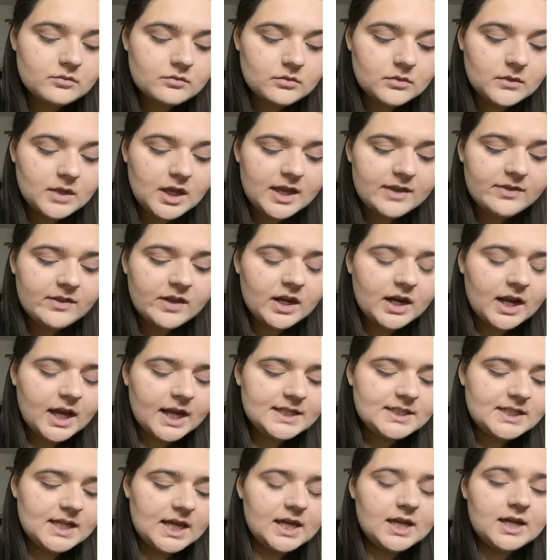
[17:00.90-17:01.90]
and then I
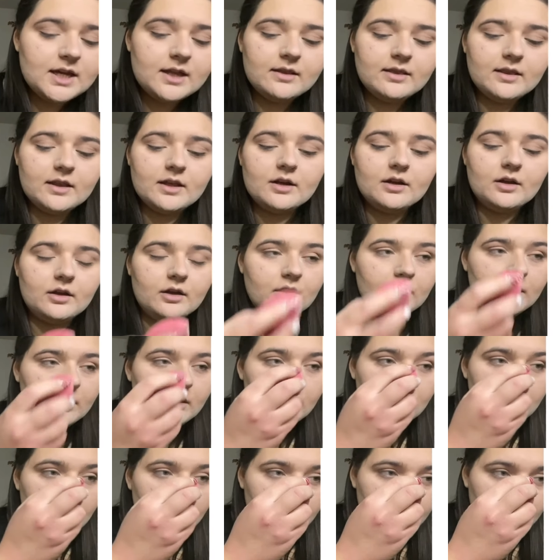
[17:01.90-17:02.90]
take a little
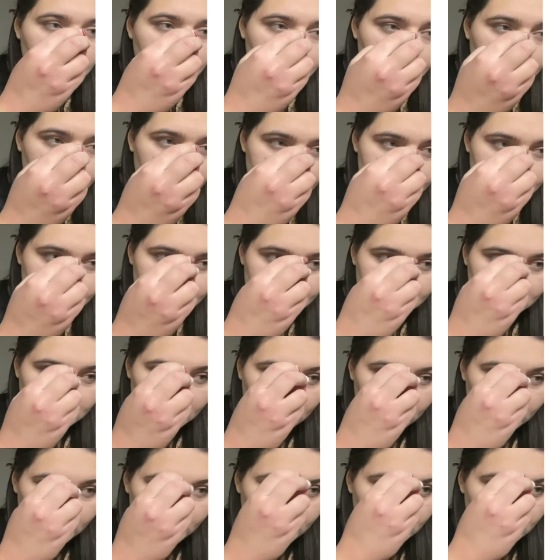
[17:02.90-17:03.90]
and just go